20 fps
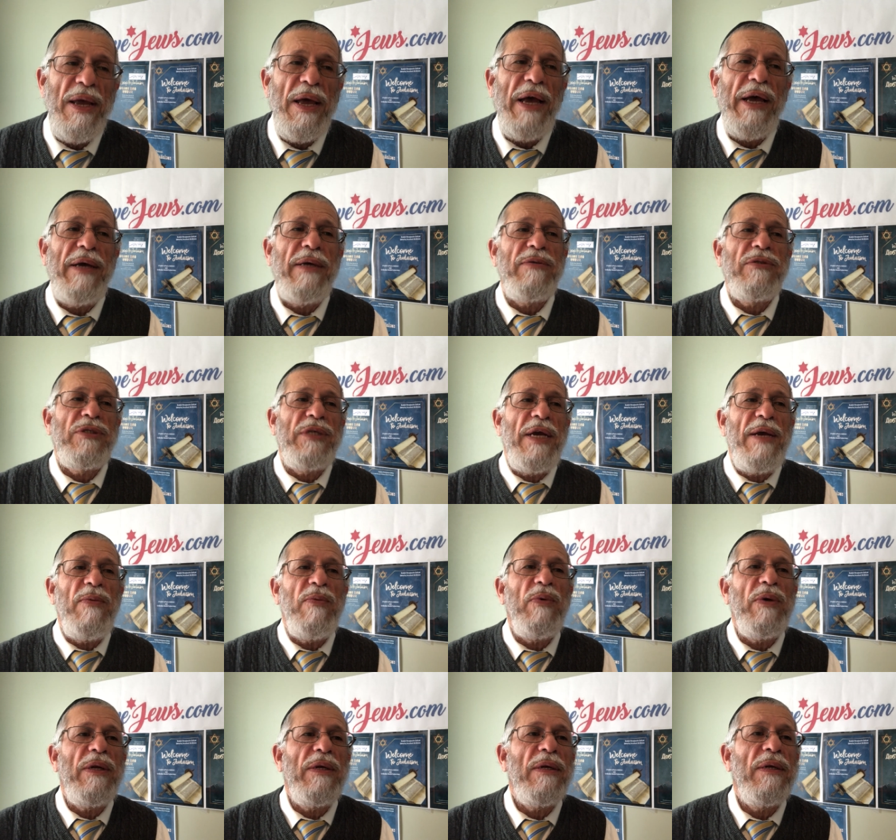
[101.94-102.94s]

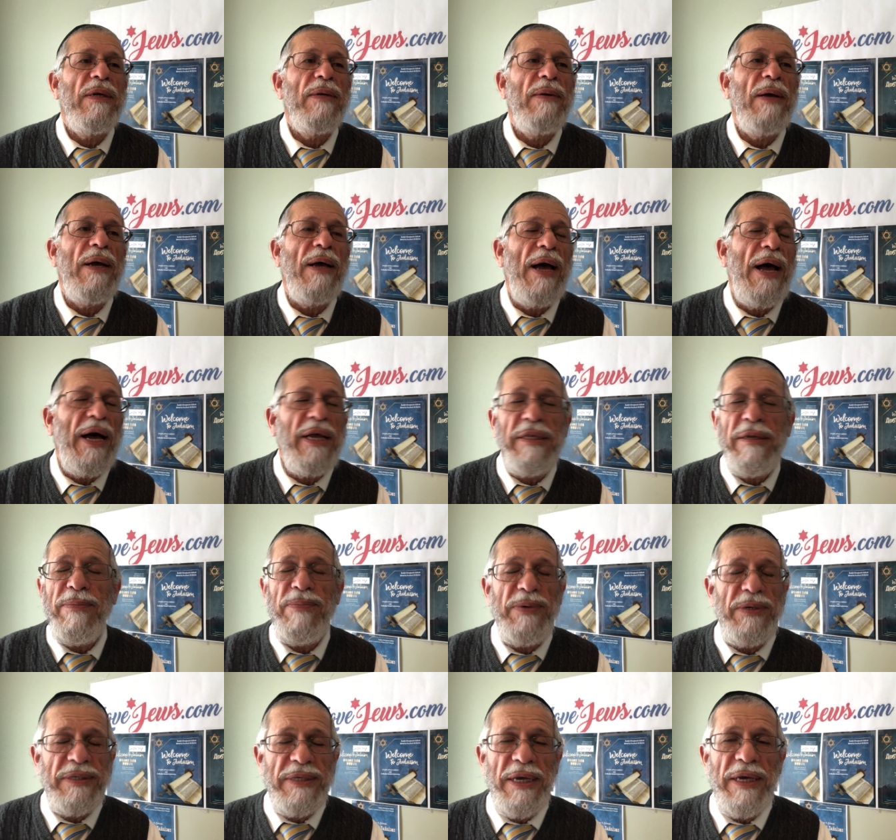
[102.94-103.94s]
Hashem will one hundred
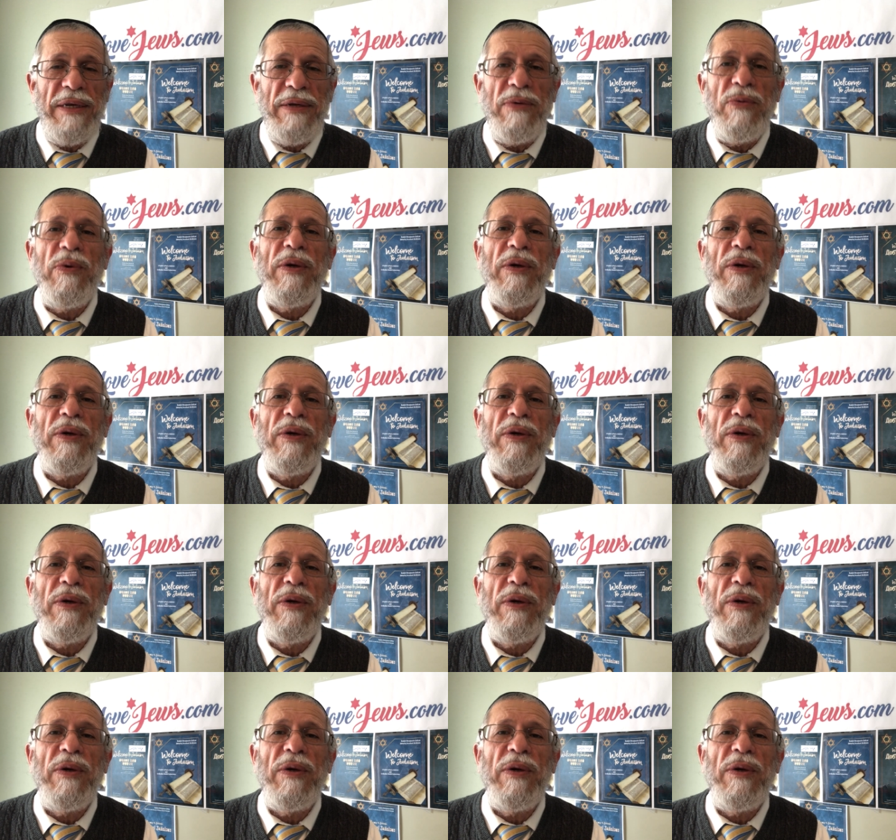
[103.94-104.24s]
percent